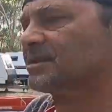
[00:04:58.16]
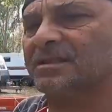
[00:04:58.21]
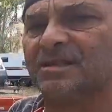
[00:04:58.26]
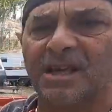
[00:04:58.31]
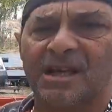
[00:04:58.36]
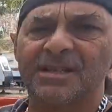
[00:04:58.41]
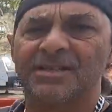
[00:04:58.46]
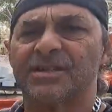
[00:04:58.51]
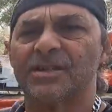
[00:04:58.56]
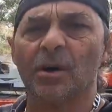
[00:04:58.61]

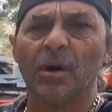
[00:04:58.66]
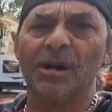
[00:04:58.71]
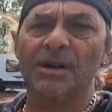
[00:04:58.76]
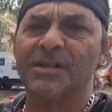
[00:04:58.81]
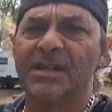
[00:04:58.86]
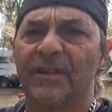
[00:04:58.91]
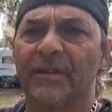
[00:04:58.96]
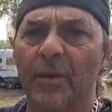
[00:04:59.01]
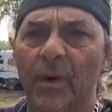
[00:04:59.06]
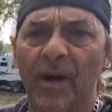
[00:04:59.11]
There's
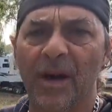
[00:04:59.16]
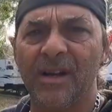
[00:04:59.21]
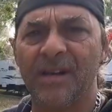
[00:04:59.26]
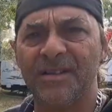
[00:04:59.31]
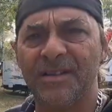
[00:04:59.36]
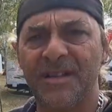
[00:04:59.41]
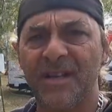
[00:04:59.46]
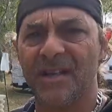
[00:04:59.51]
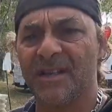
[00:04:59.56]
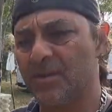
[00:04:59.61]
signs everywhere that
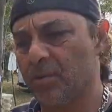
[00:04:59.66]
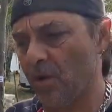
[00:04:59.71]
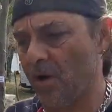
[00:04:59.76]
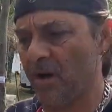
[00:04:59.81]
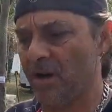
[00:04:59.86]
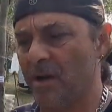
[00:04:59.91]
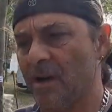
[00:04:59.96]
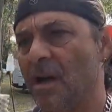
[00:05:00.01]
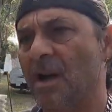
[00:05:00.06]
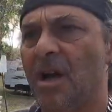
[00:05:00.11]
says
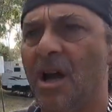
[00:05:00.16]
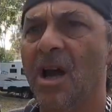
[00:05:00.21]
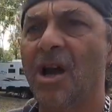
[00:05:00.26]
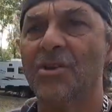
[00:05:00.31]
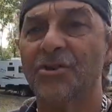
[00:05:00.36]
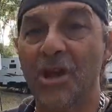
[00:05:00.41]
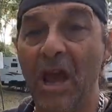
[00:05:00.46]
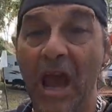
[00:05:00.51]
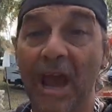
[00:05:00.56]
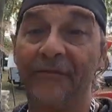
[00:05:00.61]
where
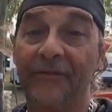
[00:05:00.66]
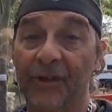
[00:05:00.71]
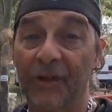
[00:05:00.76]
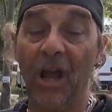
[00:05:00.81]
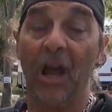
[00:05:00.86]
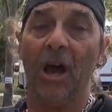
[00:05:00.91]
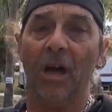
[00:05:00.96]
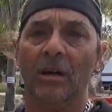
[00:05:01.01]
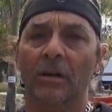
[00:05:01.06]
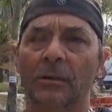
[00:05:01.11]
you have to
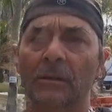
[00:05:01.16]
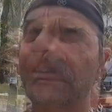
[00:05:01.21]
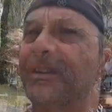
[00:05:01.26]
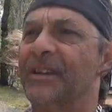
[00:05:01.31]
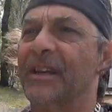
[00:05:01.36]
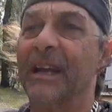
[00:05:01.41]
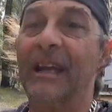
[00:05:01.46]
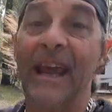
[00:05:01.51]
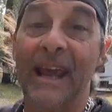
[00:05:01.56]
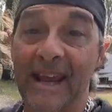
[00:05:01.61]
go to
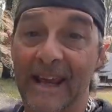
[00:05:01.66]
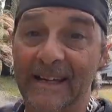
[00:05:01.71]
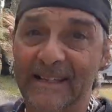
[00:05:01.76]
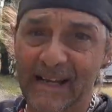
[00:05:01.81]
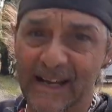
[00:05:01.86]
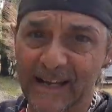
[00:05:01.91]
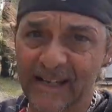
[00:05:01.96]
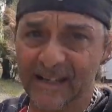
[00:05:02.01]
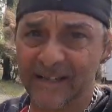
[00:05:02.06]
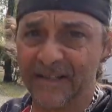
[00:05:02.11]
the
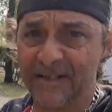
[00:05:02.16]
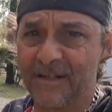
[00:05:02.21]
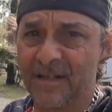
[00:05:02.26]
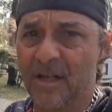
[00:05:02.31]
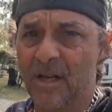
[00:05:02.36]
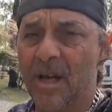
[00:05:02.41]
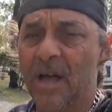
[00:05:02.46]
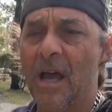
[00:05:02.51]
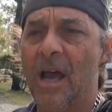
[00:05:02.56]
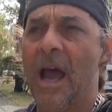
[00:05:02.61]
caretakers,
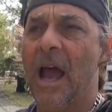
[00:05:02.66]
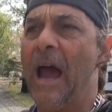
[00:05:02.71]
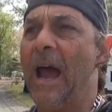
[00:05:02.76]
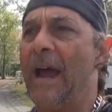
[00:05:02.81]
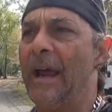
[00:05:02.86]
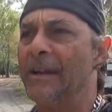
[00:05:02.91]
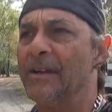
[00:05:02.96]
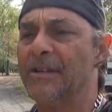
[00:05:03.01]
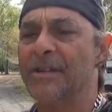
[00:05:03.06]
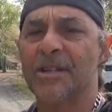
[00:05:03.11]

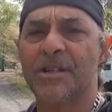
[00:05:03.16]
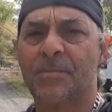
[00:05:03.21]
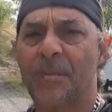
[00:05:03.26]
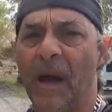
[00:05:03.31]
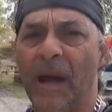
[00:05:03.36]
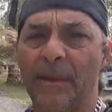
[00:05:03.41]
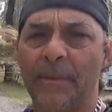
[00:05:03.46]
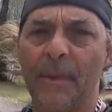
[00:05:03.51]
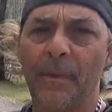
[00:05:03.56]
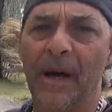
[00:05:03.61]
and you just
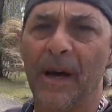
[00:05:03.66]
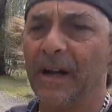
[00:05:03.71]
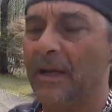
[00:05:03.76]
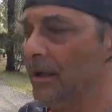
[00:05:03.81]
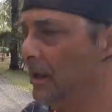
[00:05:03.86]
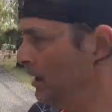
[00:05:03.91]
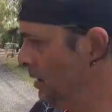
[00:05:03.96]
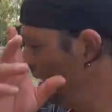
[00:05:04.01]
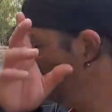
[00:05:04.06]
pay them the money.